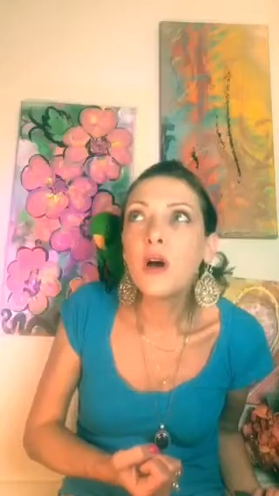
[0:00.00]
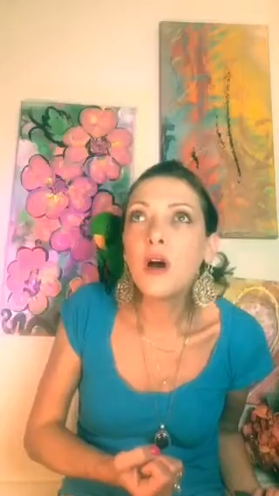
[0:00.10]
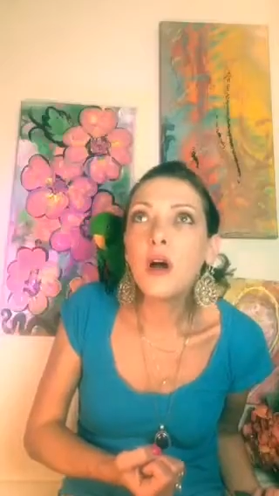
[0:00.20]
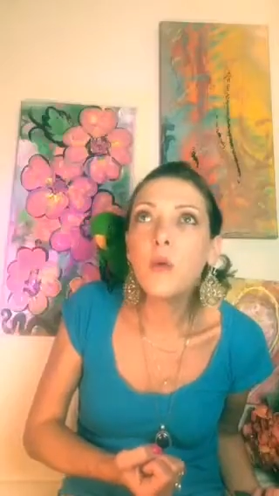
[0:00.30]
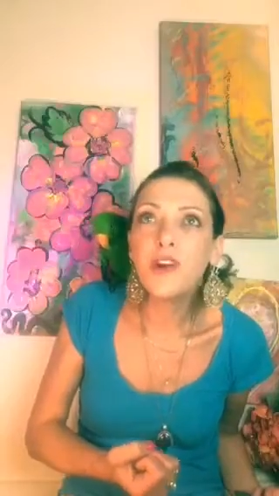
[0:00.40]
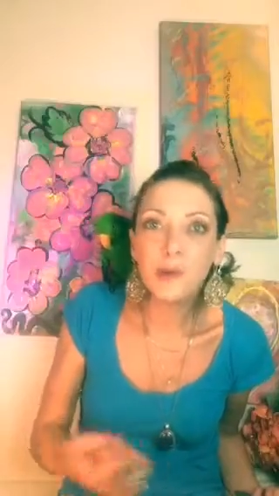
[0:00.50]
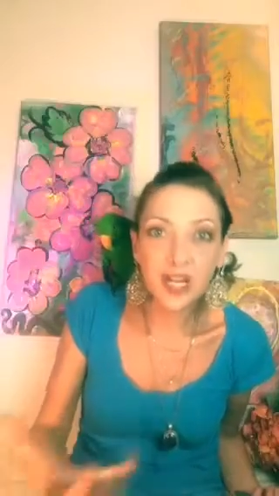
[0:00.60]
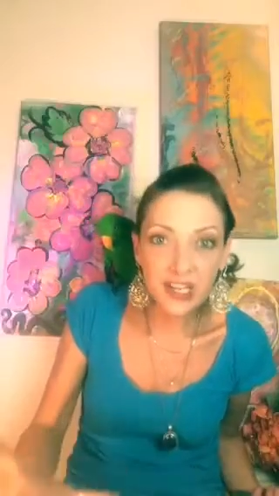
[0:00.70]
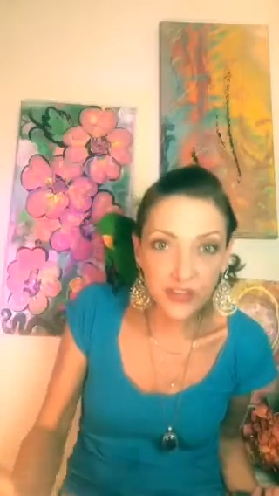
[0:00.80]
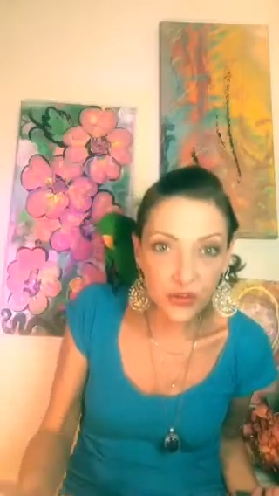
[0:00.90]
uh, what your
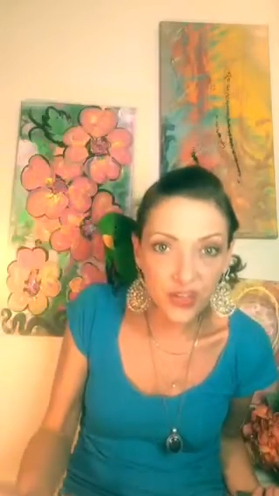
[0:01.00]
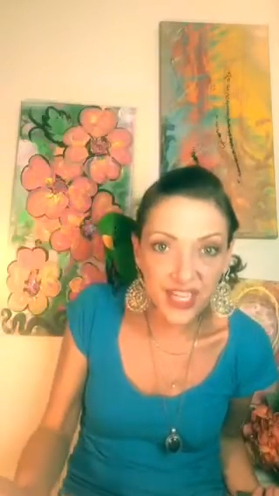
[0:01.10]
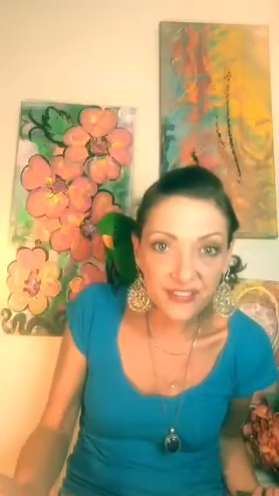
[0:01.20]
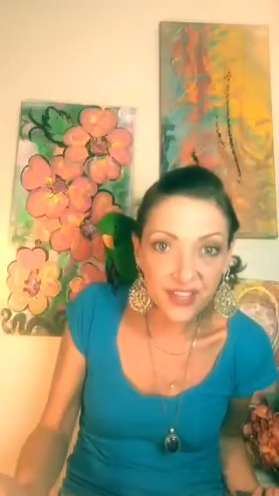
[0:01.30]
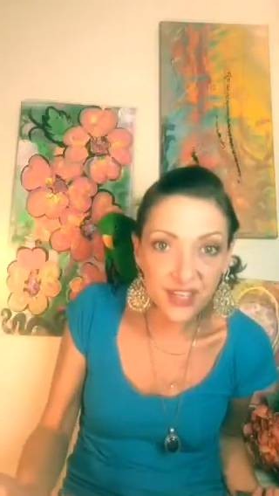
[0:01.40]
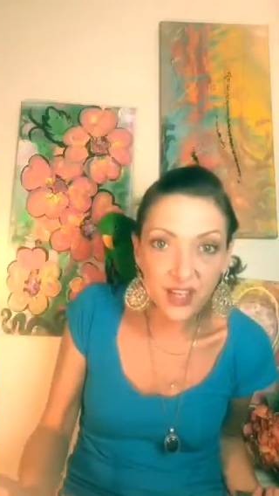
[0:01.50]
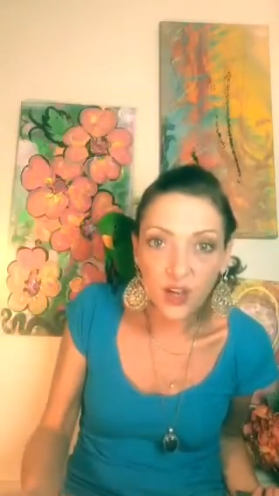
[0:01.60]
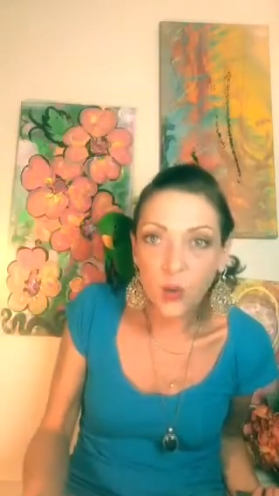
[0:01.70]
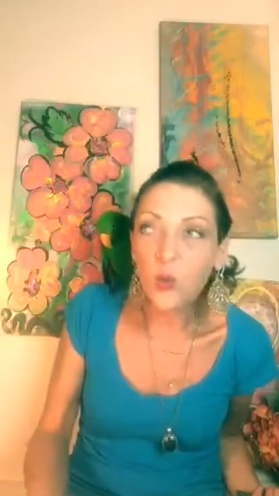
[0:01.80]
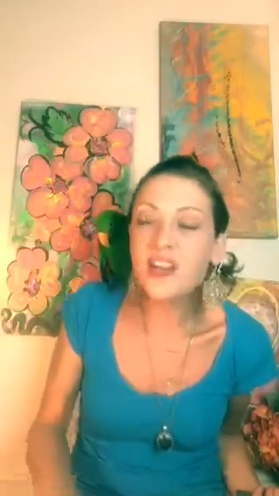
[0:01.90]
body is craving
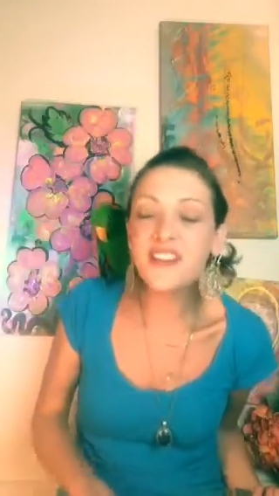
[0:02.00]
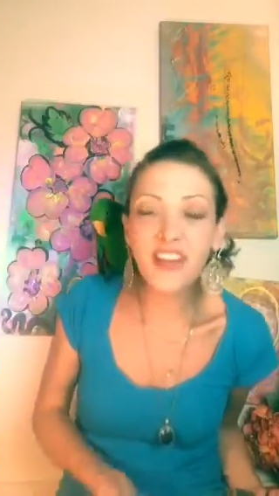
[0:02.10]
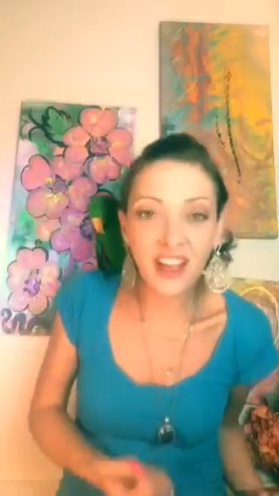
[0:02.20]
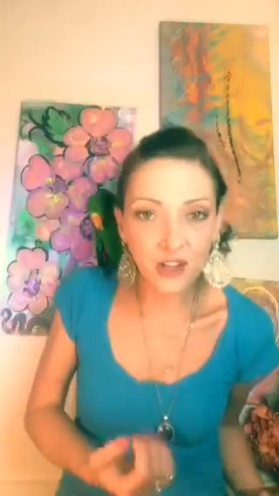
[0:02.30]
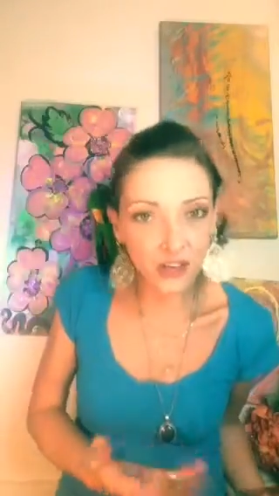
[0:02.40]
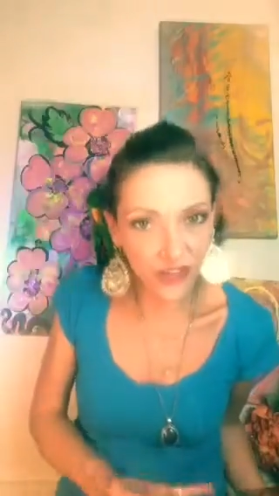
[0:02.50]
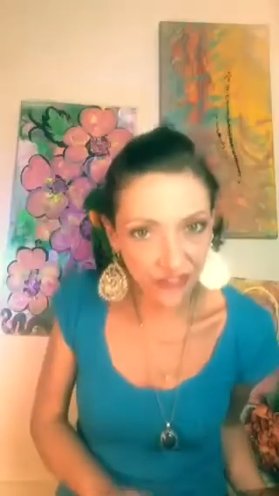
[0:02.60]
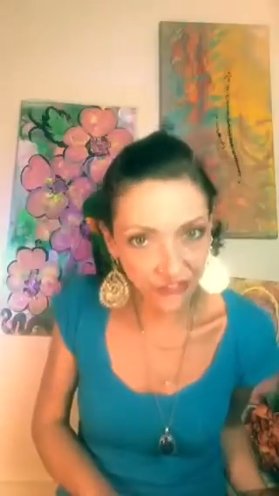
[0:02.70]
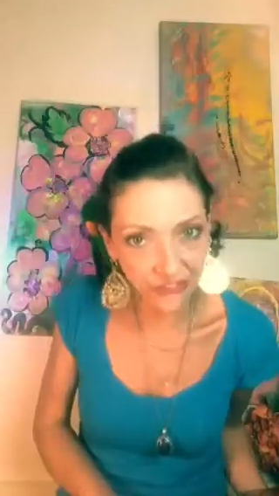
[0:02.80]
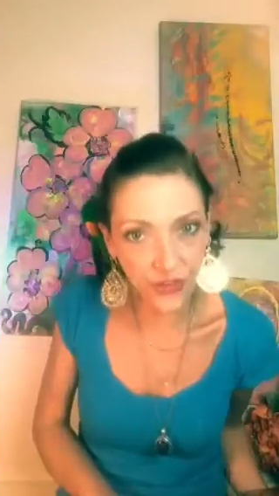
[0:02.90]
when it's actually
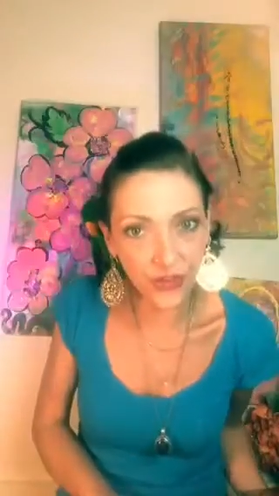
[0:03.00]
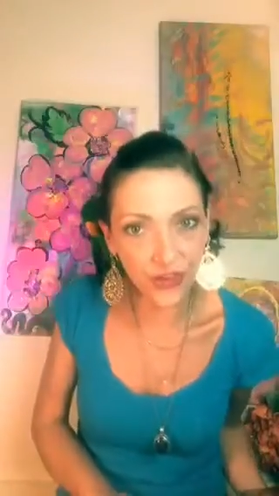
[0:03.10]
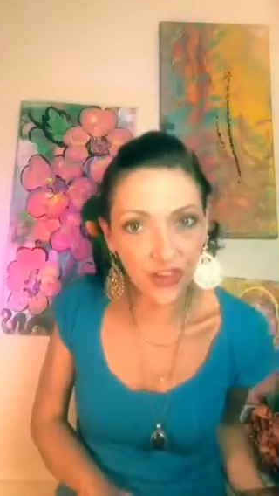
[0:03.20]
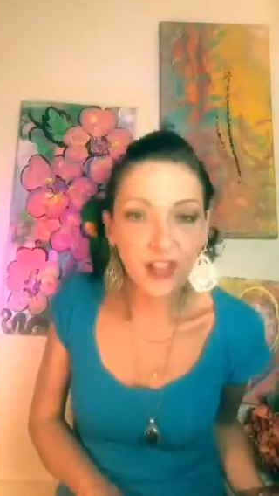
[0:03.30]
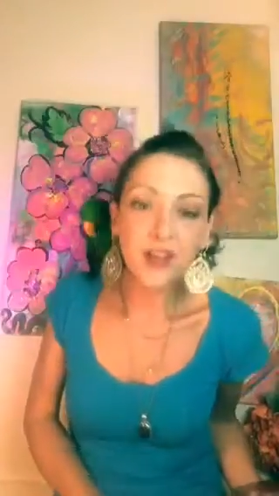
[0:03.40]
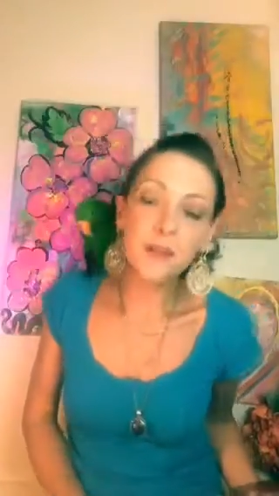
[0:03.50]
full.